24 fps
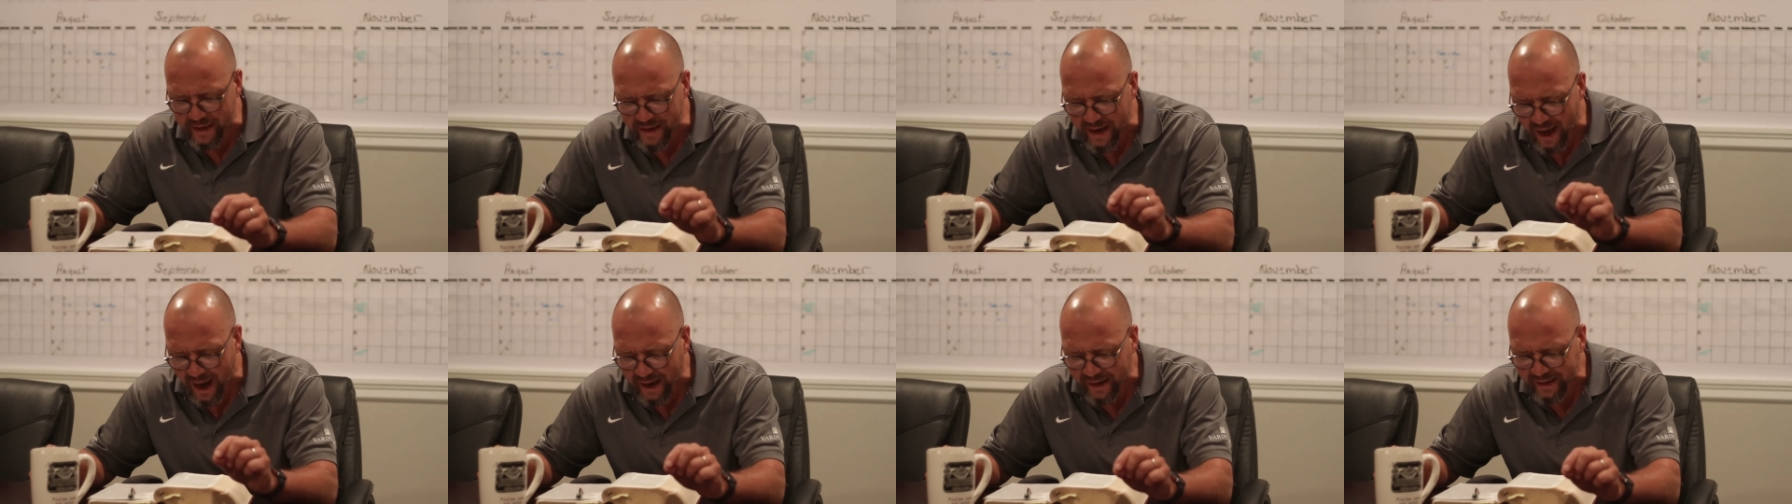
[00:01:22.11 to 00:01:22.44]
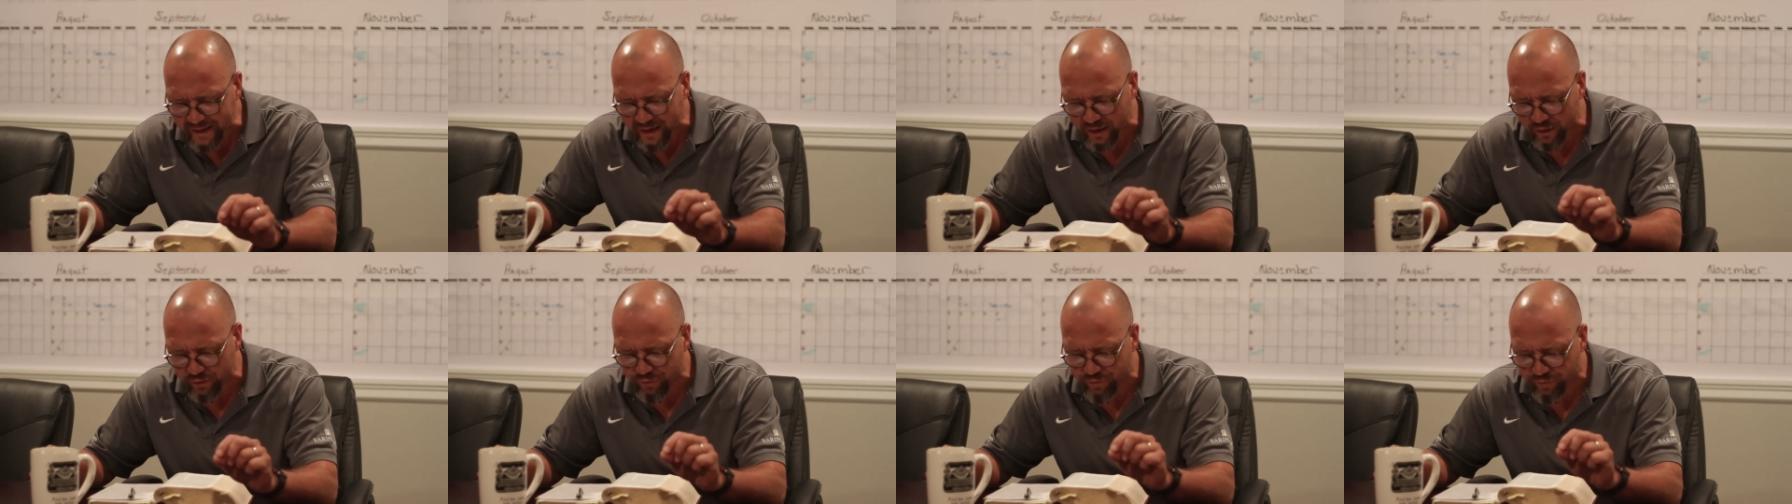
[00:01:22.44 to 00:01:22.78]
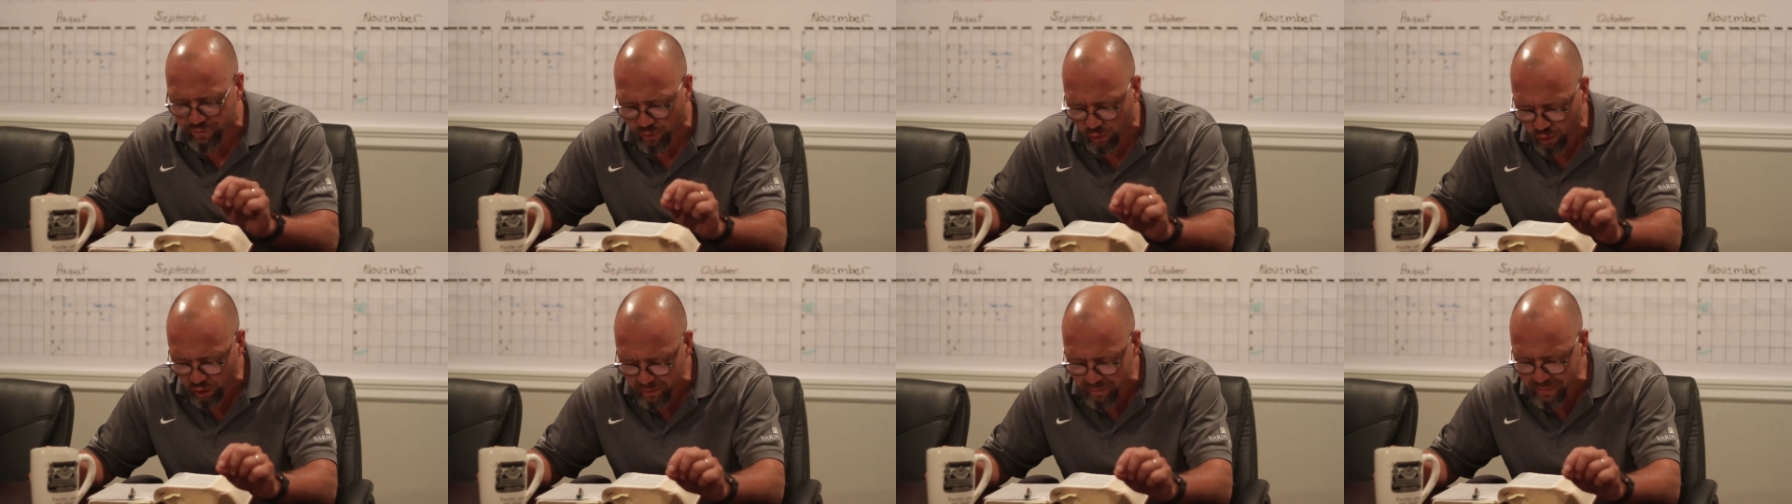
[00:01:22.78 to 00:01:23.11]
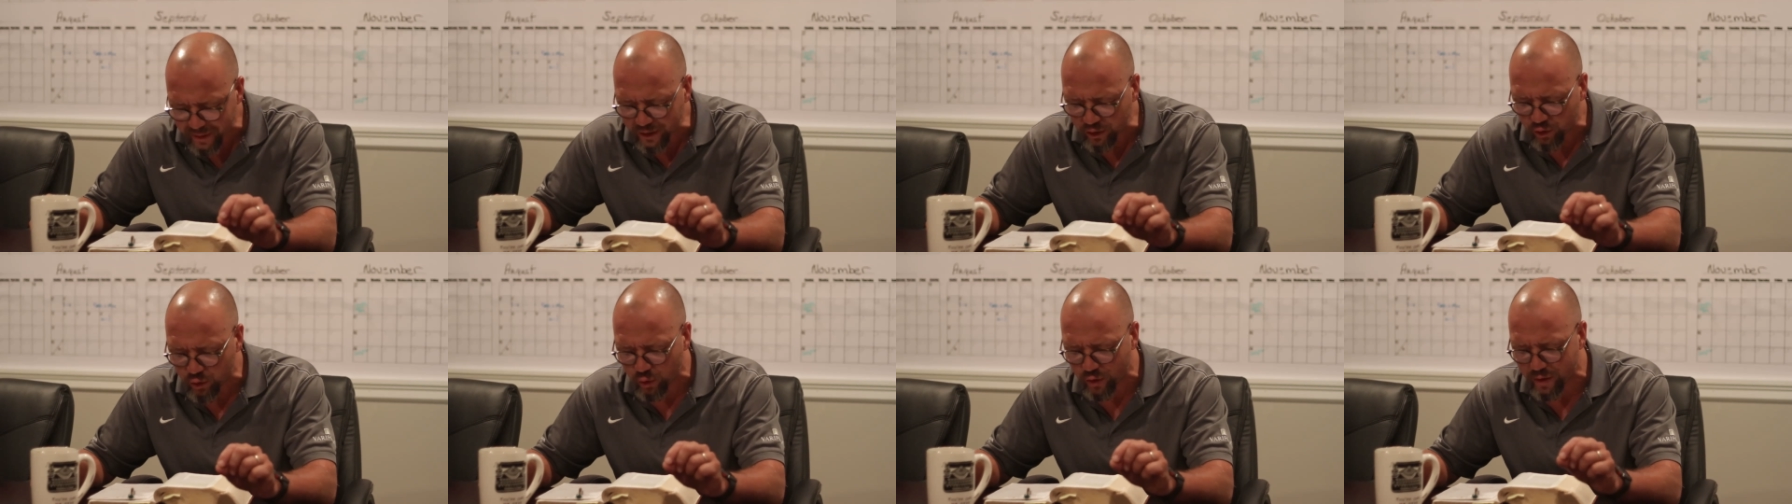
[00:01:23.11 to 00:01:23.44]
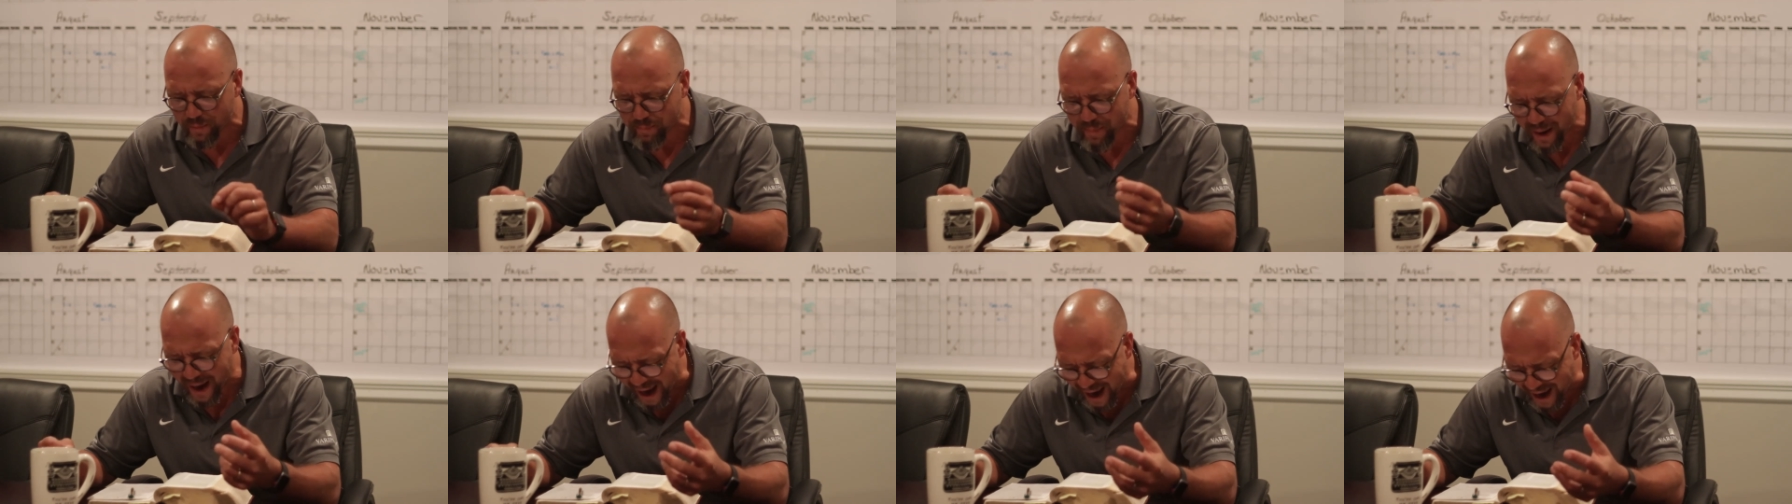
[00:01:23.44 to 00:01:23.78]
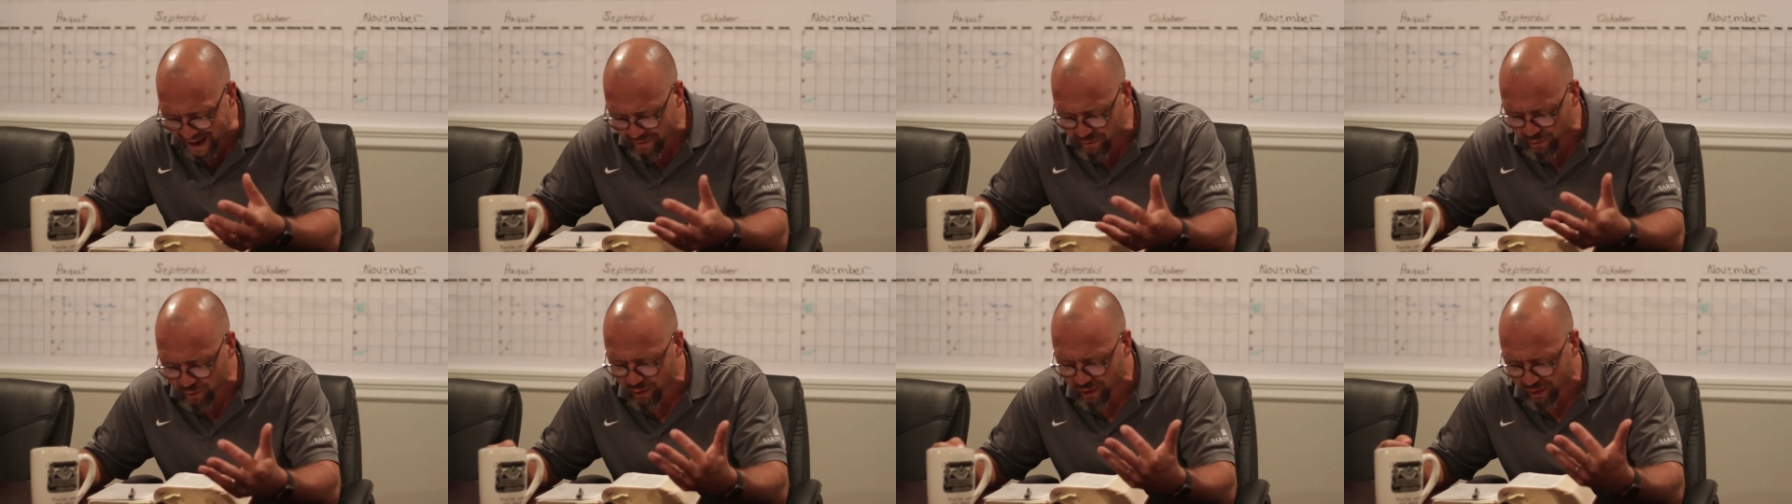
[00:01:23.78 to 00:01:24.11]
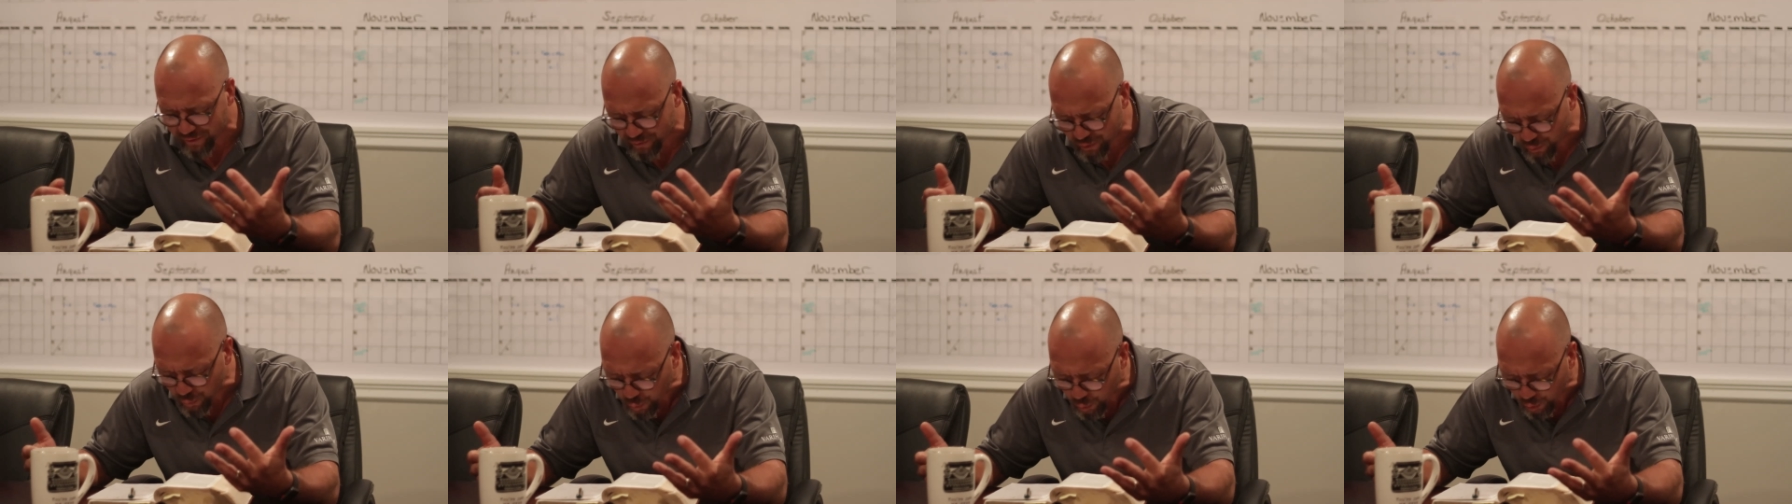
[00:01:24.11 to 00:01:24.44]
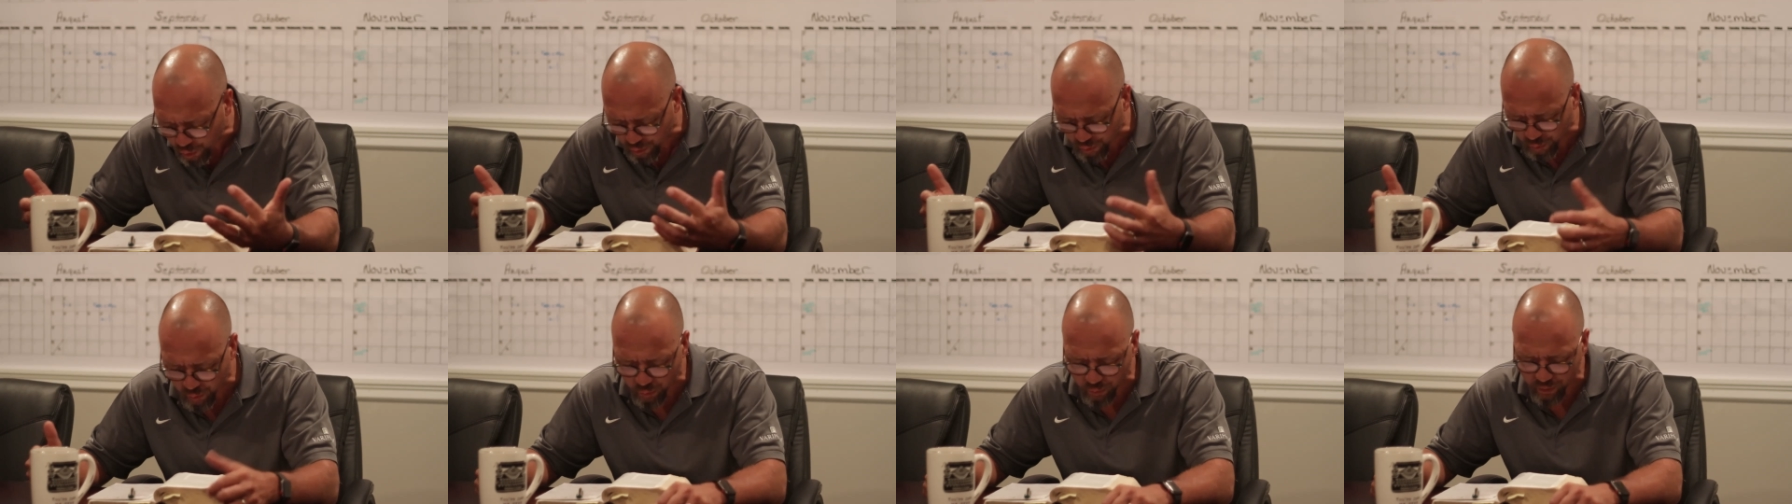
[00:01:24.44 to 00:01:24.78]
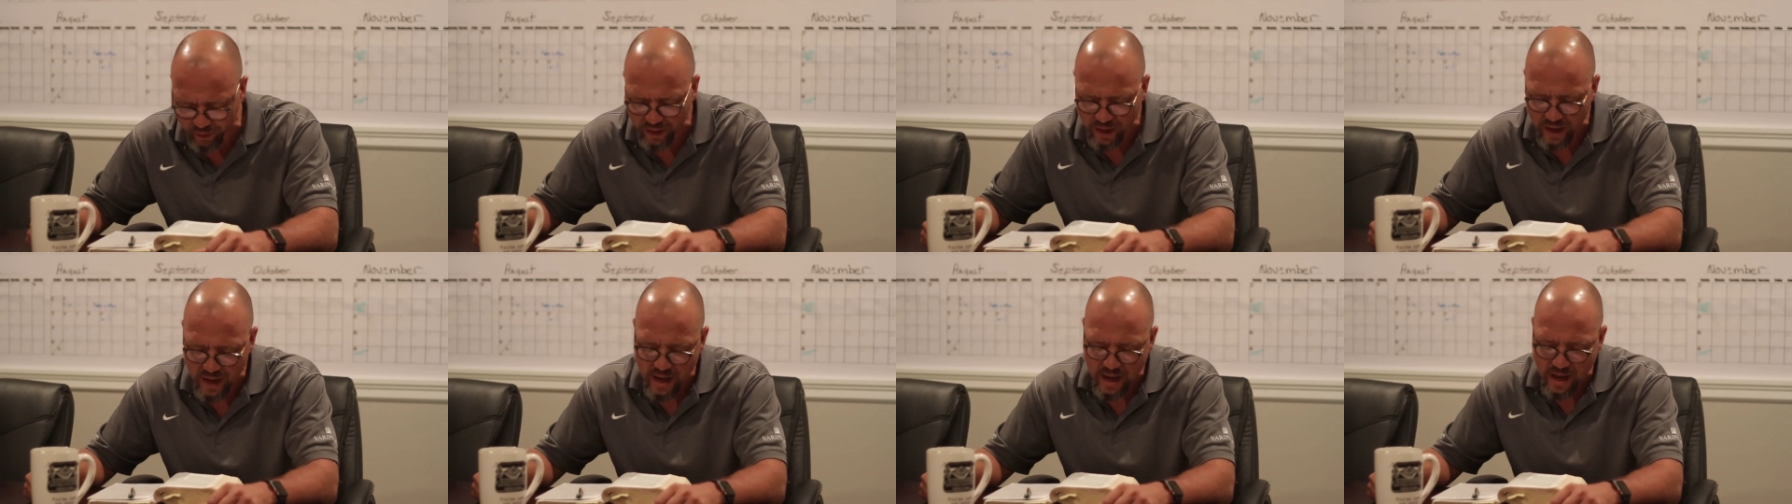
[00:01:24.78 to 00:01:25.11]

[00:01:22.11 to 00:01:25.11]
not conforming to the pattern of the world